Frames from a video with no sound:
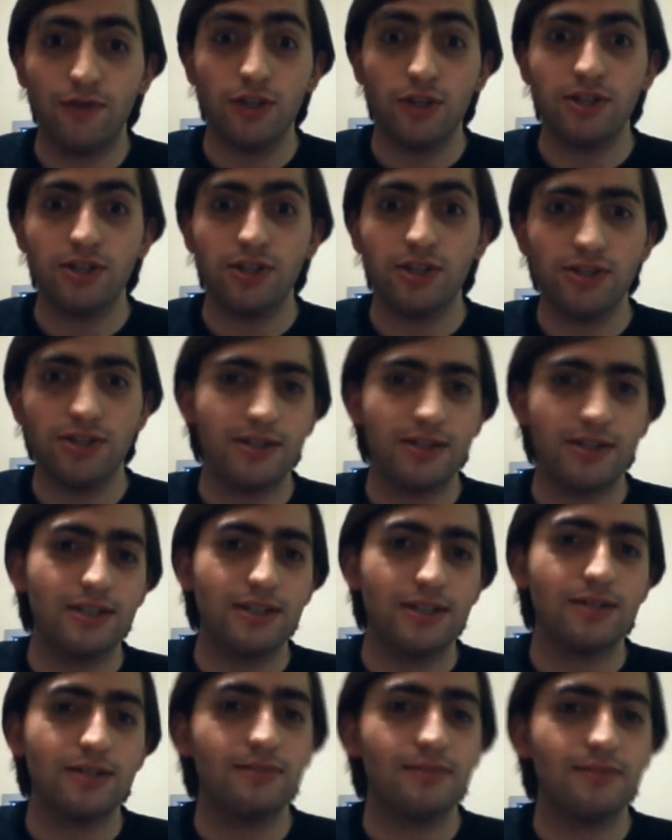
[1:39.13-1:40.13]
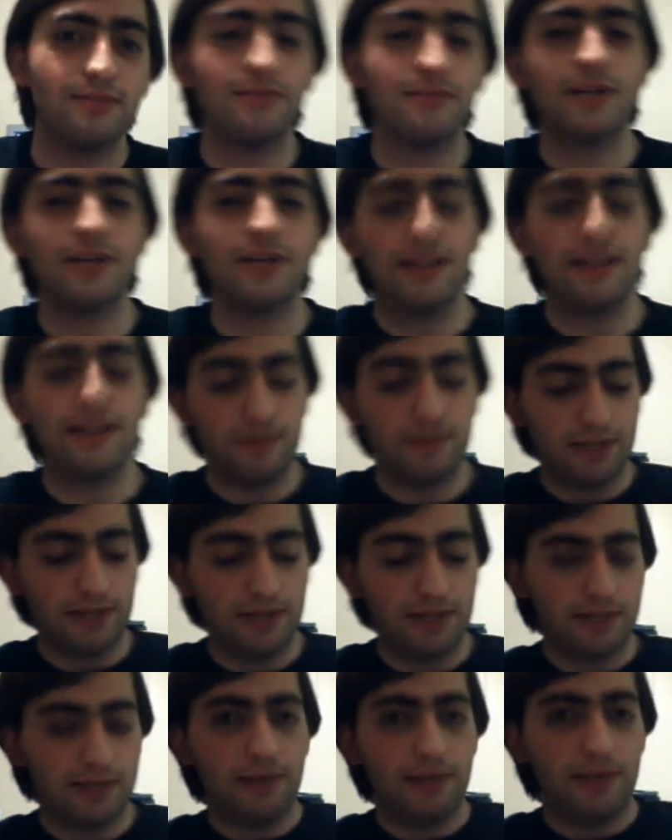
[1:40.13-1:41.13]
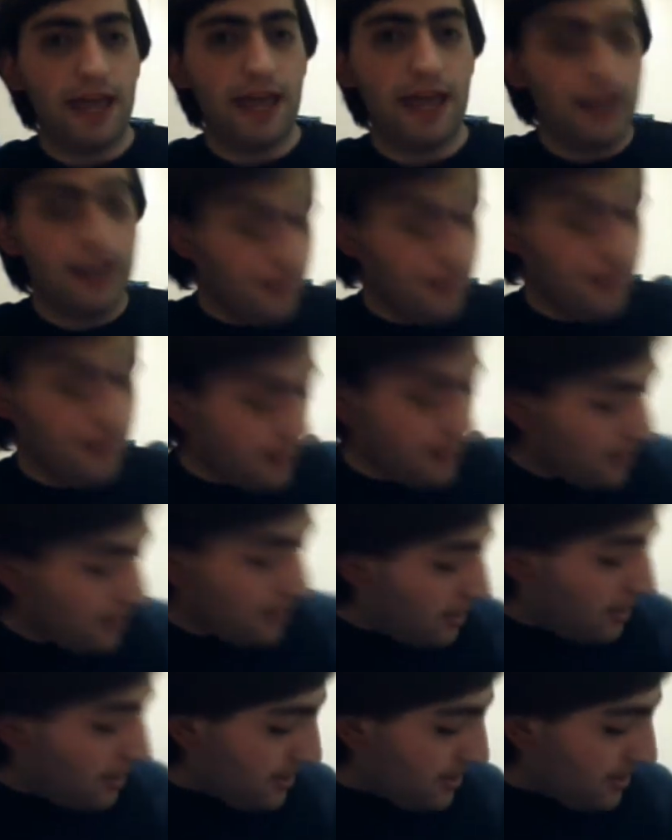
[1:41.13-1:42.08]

footage is kind of a mixed bag kind of thing.